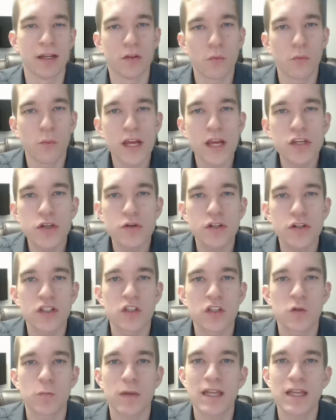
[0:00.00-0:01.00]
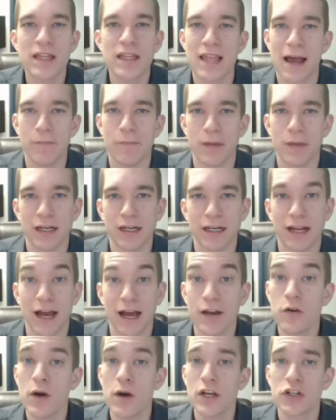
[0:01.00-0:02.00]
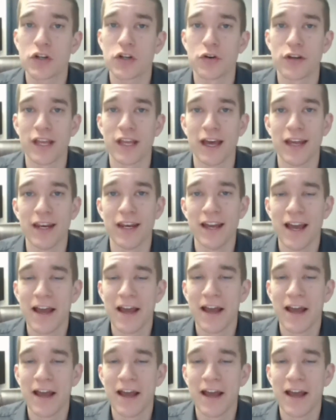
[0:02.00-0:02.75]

the ways you could spend that money. I know I sure did.